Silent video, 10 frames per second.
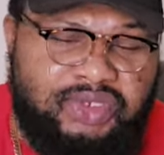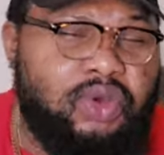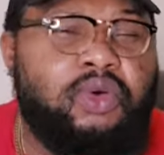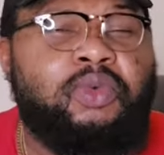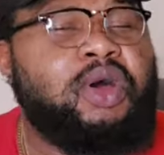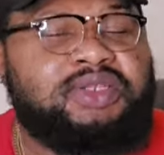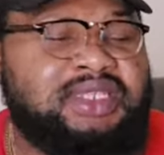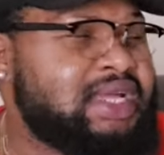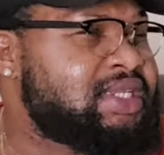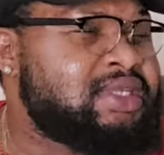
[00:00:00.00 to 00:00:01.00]
So what's
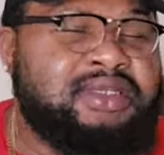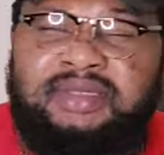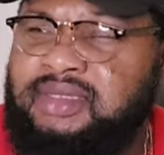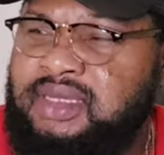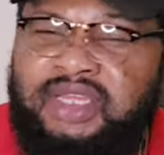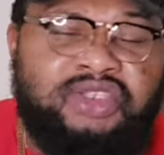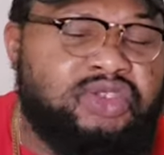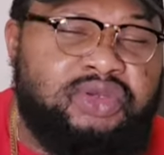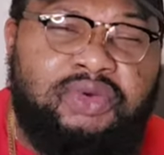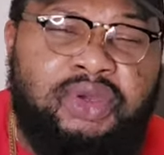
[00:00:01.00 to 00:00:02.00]
my the
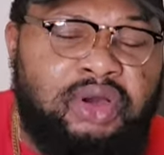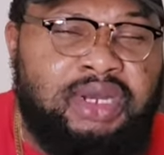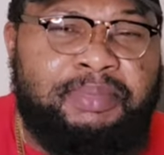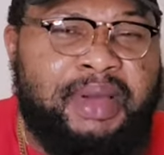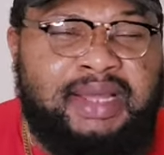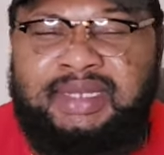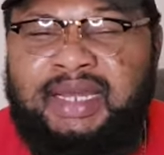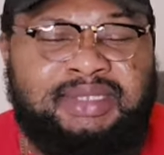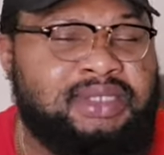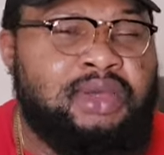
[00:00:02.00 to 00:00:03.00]
story all about
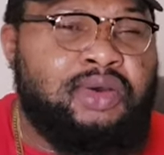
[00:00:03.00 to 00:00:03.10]
that?